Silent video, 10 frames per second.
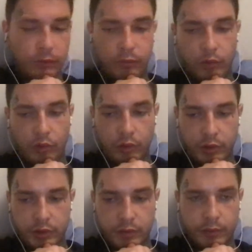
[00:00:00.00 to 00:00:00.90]

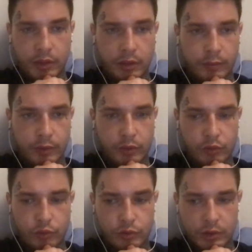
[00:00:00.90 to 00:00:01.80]
Born to be
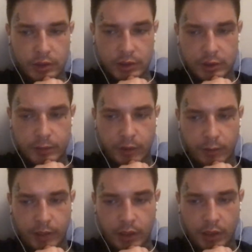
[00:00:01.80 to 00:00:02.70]
abused and
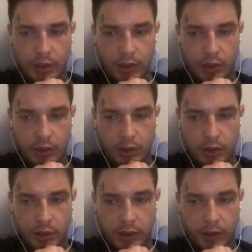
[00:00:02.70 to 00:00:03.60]
experimented on.
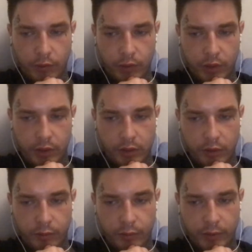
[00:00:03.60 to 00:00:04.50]
I can't work either,
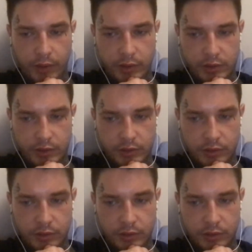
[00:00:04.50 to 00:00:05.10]
but mine is